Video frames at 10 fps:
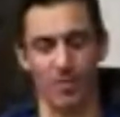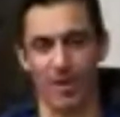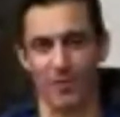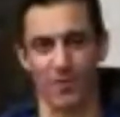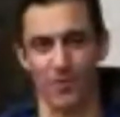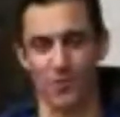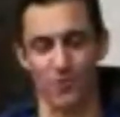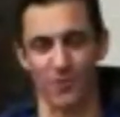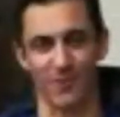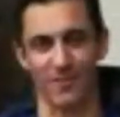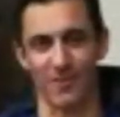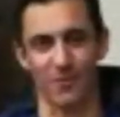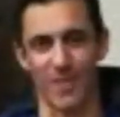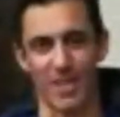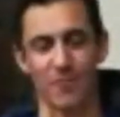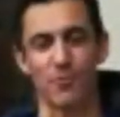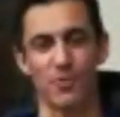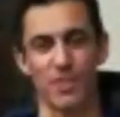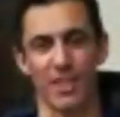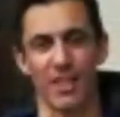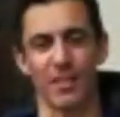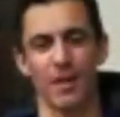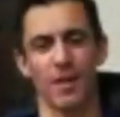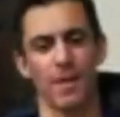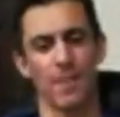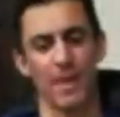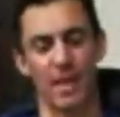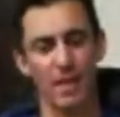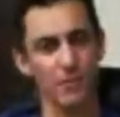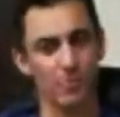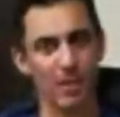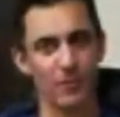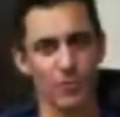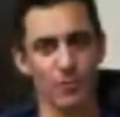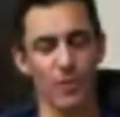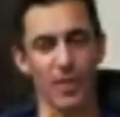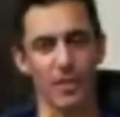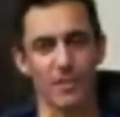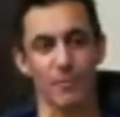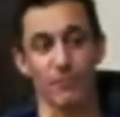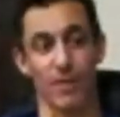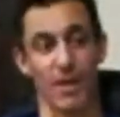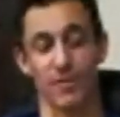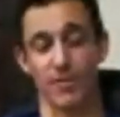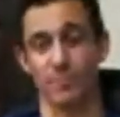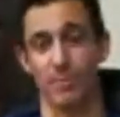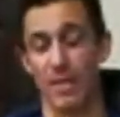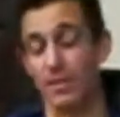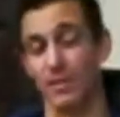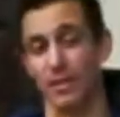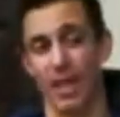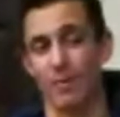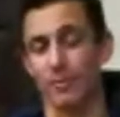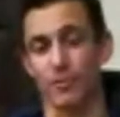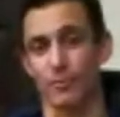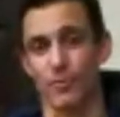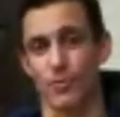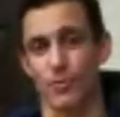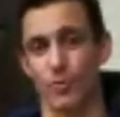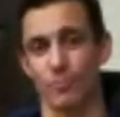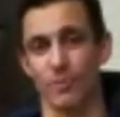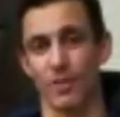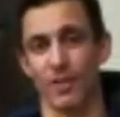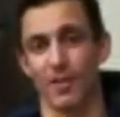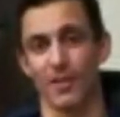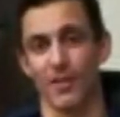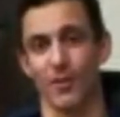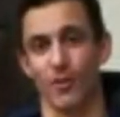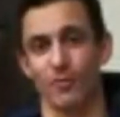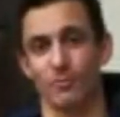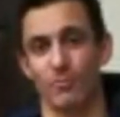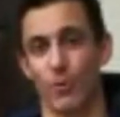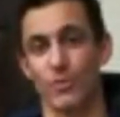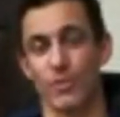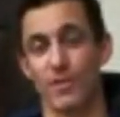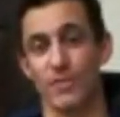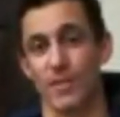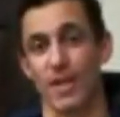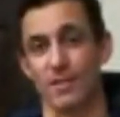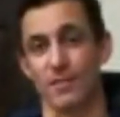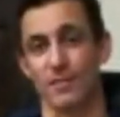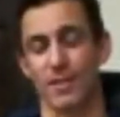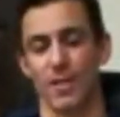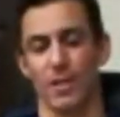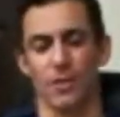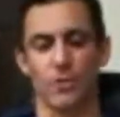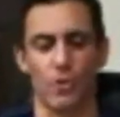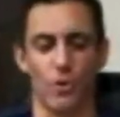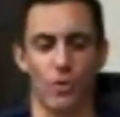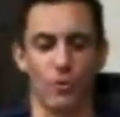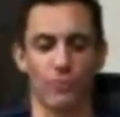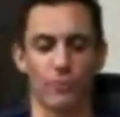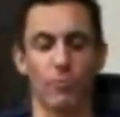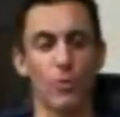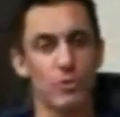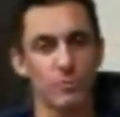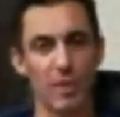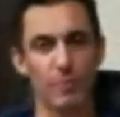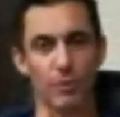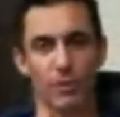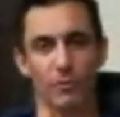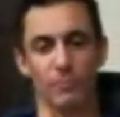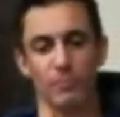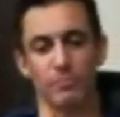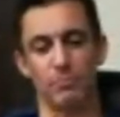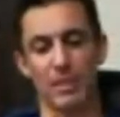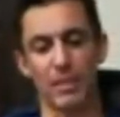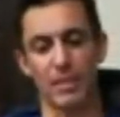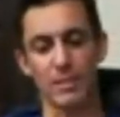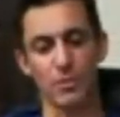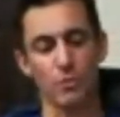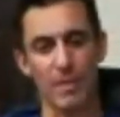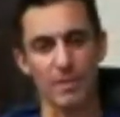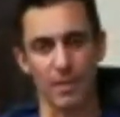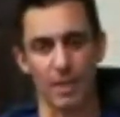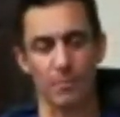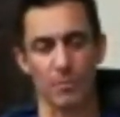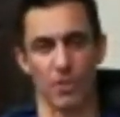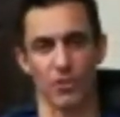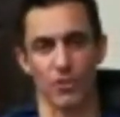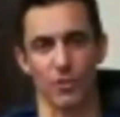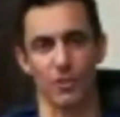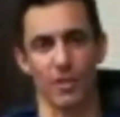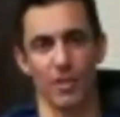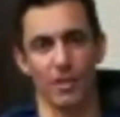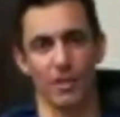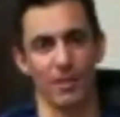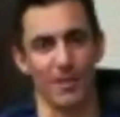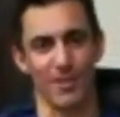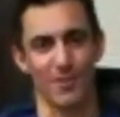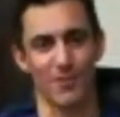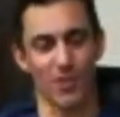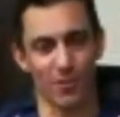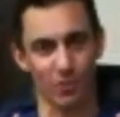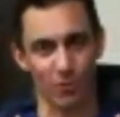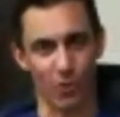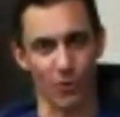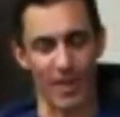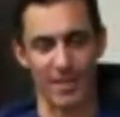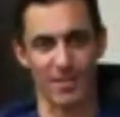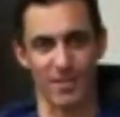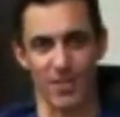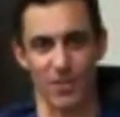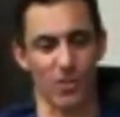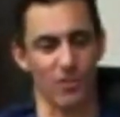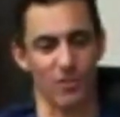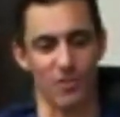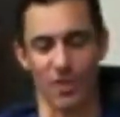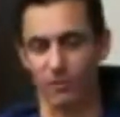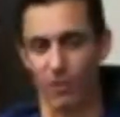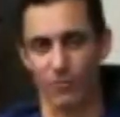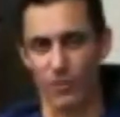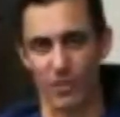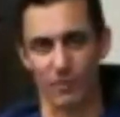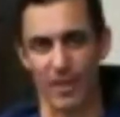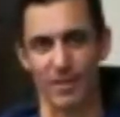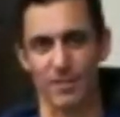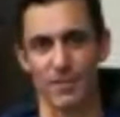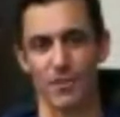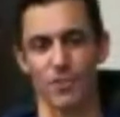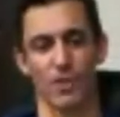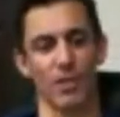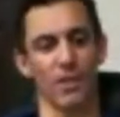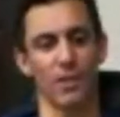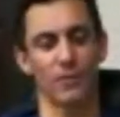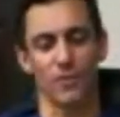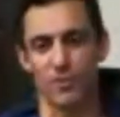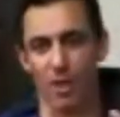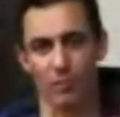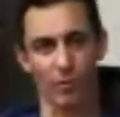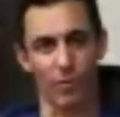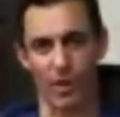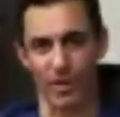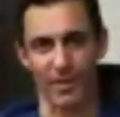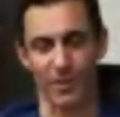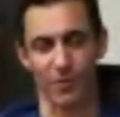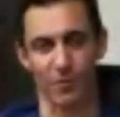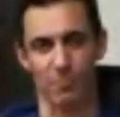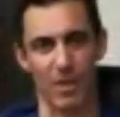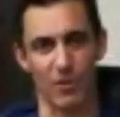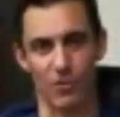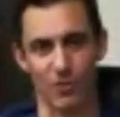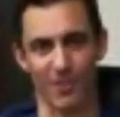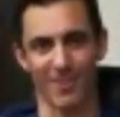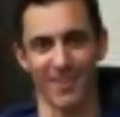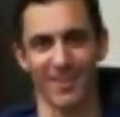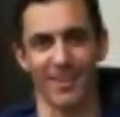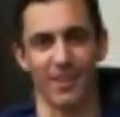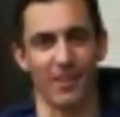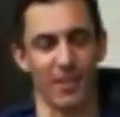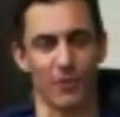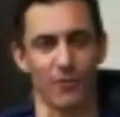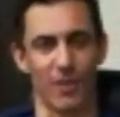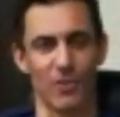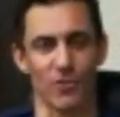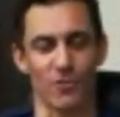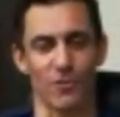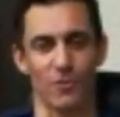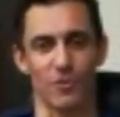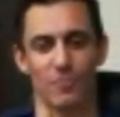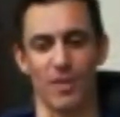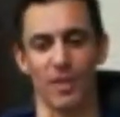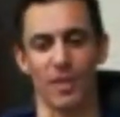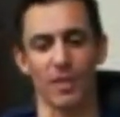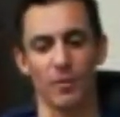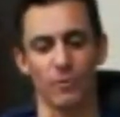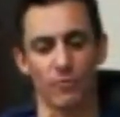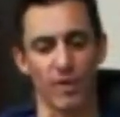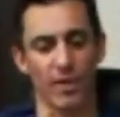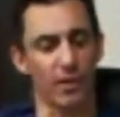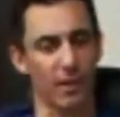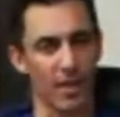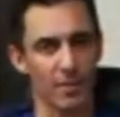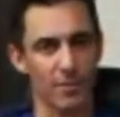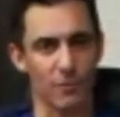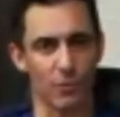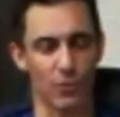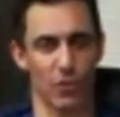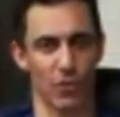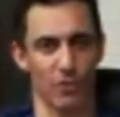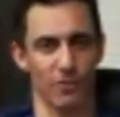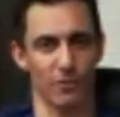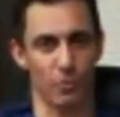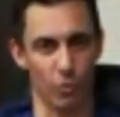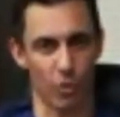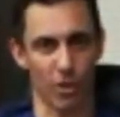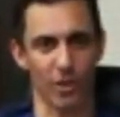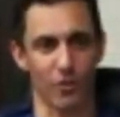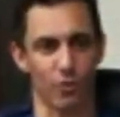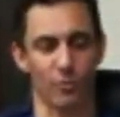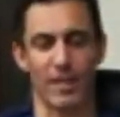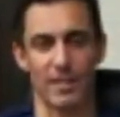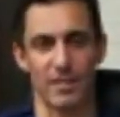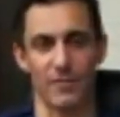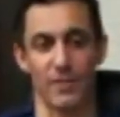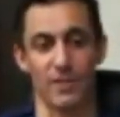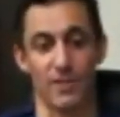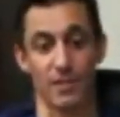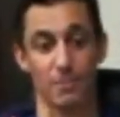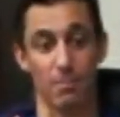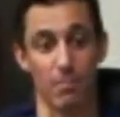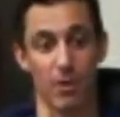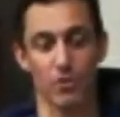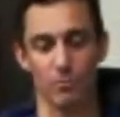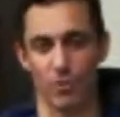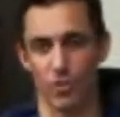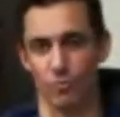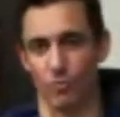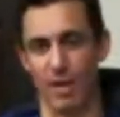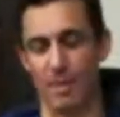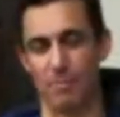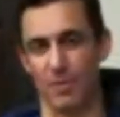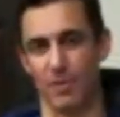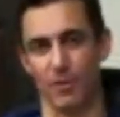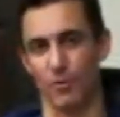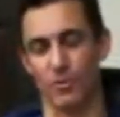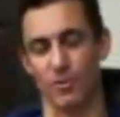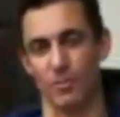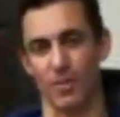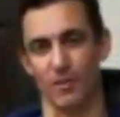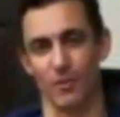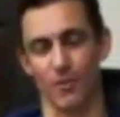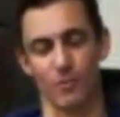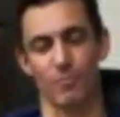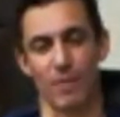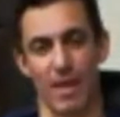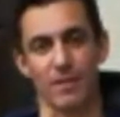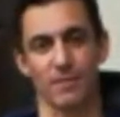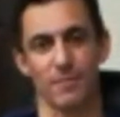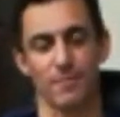about their usual daily routine. And after about 2 weeks, we find that they're basically able to resume, most exercises. So for most people, because tumescent liposuction is done with a local anesthesia, it does not involve general anesthesia, does not require any major intervention, so to speak, we find the clients' return to work and normal activities is much, much more rapid than it used to be in years past.